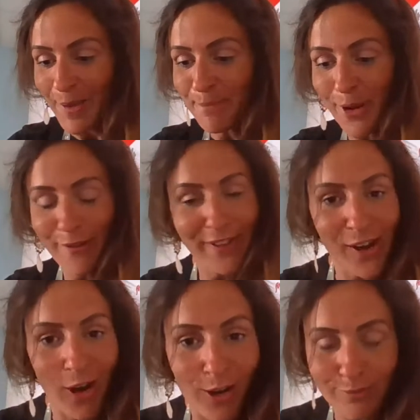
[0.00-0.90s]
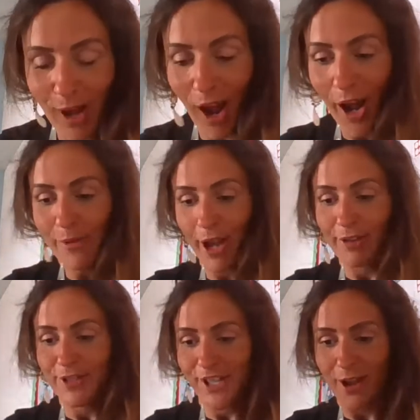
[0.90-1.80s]
Moving on, I'm
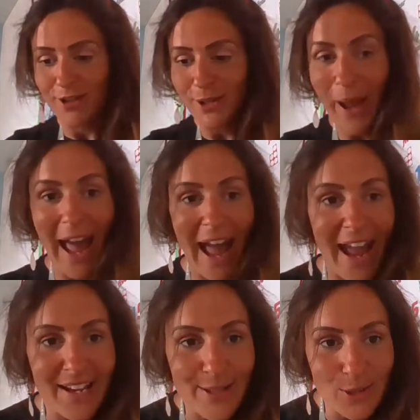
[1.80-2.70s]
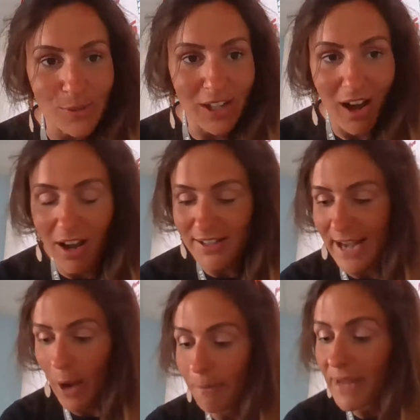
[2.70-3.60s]
going to go to Hazel class.
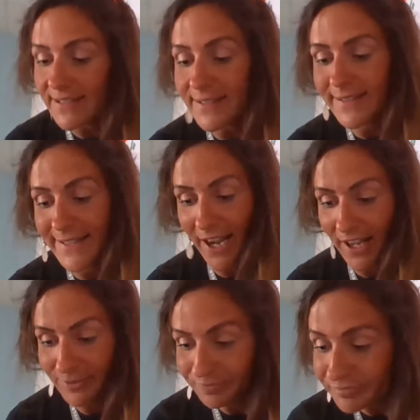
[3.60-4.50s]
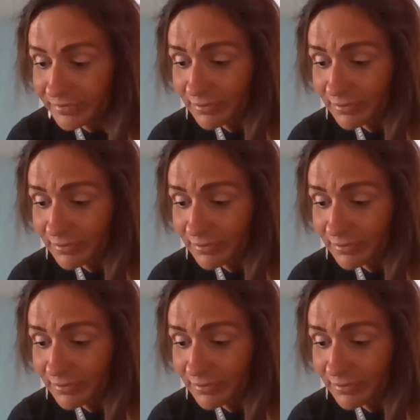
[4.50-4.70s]
Now, Miss Dunn